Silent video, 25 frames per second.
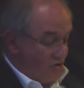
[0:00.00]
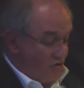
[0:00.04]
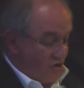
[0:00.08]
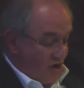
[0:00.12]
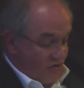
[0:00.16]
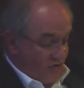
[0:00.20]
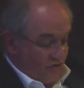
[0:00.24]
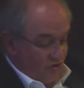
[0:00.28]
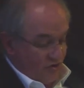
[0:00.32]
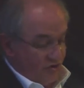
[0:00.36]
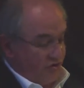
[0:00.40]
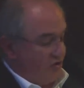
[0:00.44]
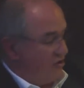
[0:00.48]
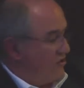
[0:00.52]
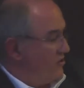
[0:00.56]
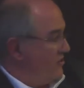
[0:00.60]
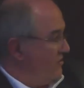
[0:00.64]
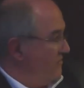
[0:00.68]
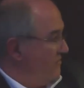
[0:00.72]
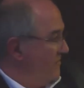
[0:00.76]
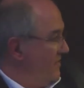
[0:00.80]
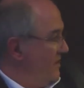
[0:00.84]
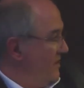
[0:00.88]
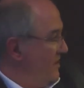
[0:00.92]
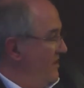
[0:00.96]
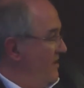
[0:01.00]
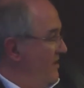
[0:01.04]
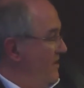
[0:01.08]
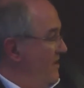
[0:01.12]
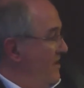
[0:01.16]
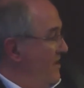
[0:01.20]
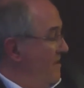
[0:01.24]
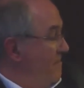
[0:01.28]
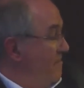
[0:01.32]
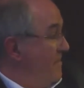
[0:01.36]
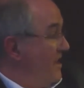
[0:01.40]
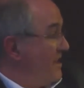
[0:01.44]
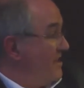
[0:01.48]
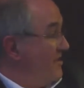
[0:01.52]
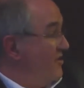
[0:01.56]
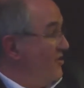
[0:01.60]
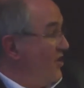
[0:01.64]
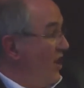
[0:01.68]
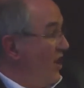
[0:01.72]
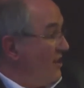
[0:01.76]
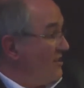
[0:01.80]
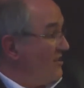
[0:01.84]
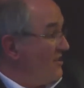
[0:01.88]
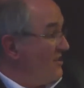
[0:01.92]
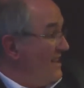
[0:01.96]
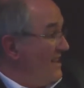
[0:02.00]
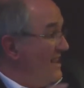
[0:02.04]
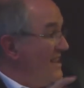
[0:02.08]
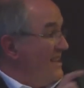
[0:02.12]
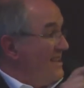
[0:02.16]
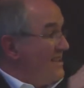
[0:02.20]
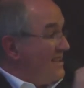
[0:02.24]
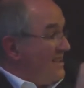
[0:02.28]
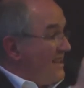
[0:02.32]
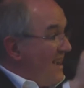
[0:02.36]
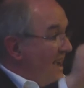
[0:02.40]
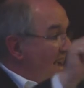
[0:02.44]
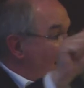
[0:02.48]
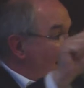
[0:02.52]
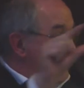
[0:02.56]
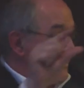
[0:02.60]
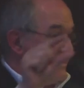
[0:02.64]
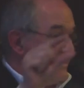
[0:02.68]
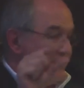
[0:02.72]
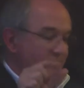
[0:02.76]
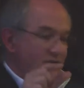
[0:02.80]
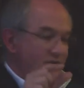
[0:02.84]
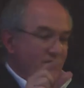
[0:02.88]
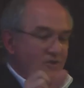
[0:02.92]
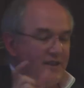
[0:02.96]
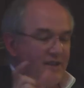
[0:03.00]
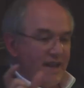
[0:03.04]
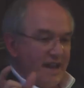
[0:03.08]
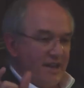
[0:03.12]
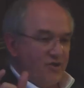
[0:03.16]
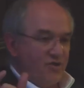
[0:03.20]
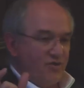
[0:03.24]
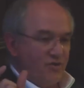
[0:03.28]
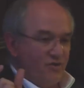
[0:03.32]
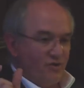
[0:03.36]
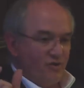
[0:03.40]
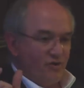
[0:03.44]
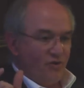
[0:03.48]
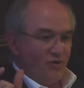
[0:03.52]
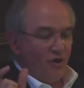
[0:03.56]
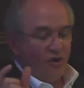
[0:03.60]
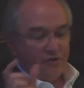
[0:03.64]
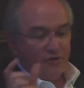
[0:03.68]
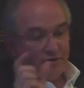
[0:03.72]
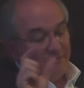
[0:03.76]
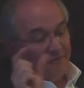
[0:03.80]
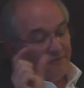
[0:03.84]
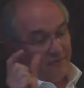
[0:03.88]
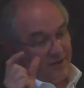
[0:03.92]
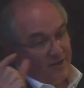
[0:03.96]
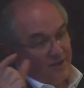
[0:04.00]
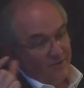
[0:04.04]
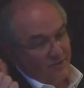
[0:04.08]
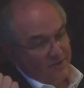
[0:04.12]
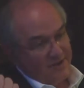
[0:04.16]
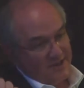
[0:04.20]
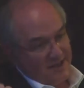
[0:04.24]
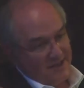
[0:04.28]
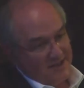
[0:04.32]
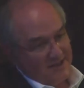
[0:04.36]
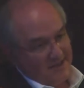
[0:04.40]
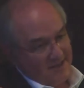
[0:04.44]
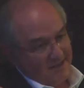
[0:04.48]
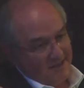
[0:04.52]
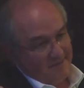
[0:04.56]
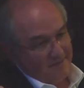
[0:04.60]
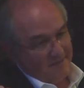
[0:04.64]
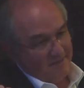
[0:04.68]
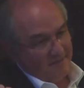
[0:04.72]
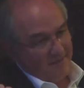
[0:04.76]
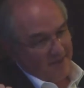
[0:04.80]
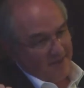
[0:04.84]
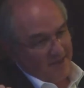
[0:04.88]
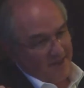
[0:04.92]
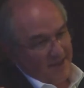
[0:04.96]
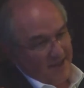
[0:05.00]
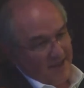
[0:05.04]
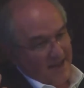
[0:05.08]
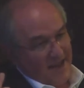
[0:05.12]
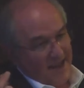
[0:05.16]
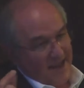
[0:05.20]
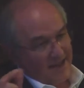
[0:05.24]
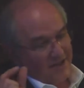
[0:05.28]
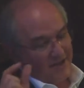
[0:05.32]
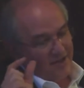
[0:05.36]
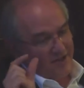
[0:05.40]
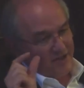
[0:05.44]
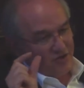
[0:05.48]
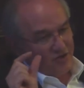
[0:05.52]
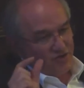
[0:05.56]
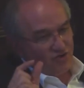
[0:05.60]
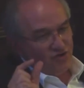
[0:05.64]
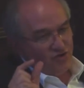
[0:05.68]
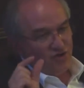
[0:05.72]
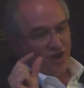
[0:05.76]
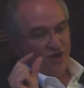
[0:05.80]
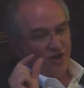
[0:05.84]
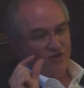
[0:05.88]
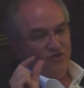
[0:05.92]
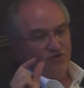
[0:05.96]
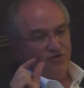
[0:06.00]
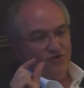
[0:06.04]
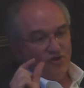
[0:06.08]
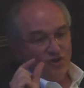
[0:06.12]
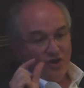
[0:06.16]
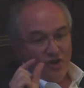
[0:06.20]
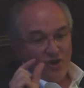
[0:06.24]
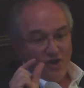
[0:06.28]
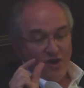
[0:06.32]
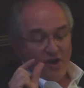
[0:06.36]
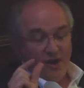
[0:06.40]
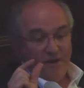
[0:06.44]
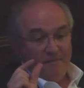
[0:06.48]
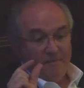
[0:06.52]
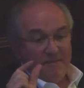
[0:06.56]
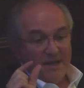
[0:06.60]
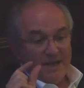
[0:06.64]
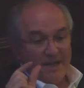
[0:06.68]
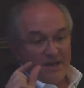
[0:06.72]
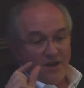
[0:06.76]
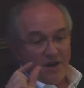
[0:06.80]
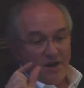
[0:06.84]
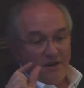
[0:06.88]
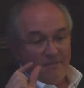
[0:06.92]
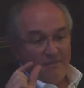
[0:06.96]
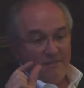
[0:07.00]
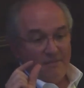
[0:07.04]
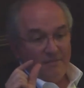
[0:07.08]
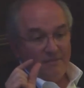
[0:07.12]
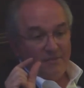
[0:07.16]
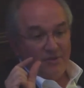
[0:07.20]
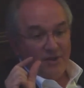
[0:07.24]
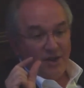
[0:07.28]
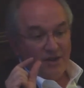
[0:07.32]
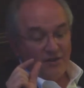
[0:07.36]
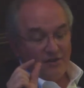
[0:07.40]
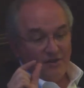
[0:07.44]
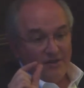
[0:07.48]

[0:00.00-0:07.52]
judges, but not inside the national or the federal system. Actually, the judge become not